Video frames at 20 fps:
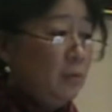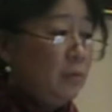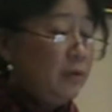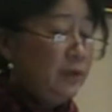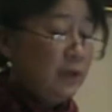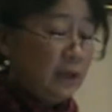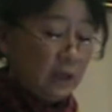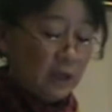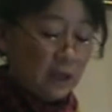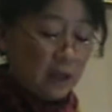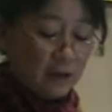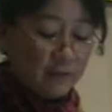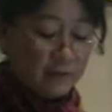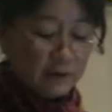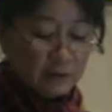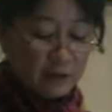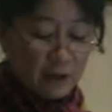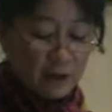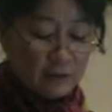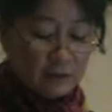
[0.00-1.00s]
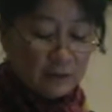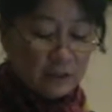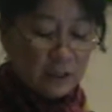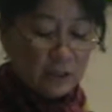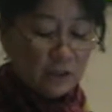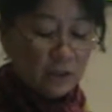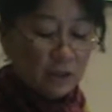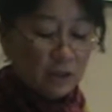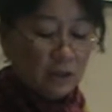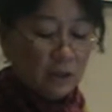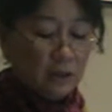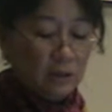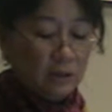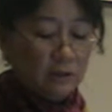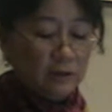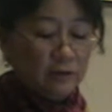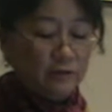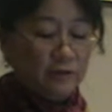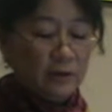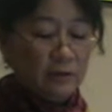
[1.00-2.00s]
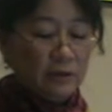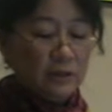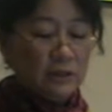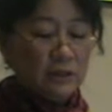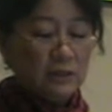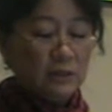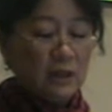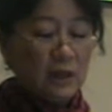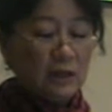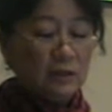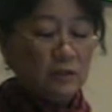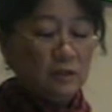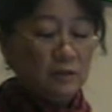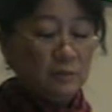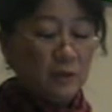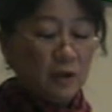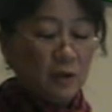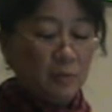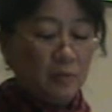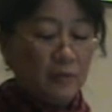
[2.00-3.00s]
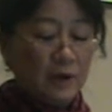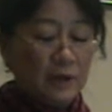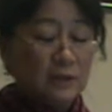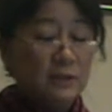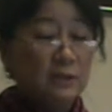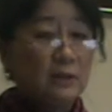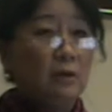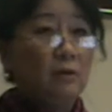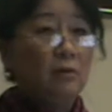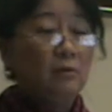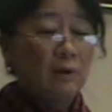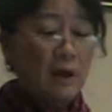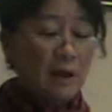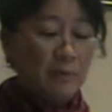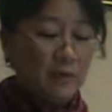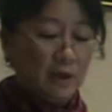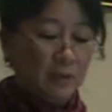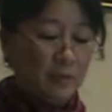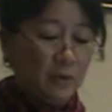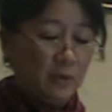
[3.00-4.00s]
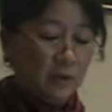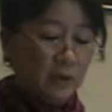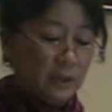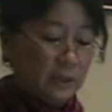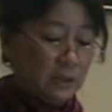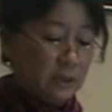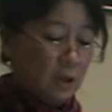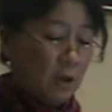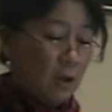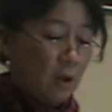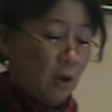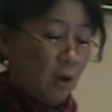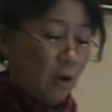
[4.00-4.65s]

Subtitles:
With the EFL teacher, the focus is likely to be on practicing grammar points